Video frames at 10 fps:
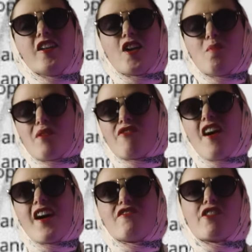Number
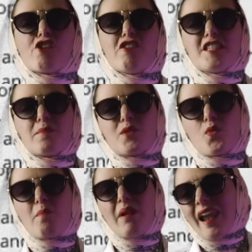five, crisps
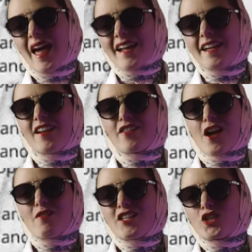were plain. The
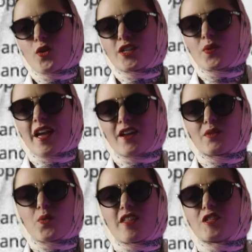only choice we had
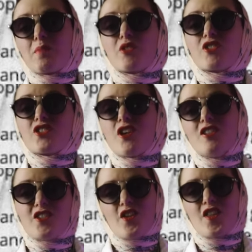was whether to put
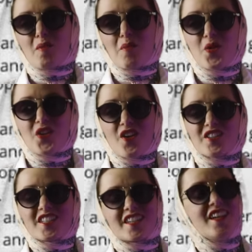salt on them or
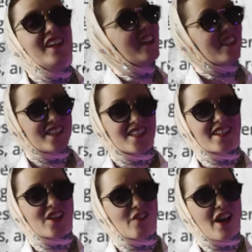not. This is
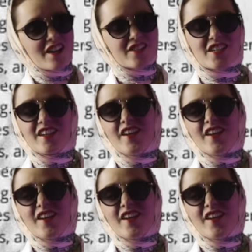incorrect.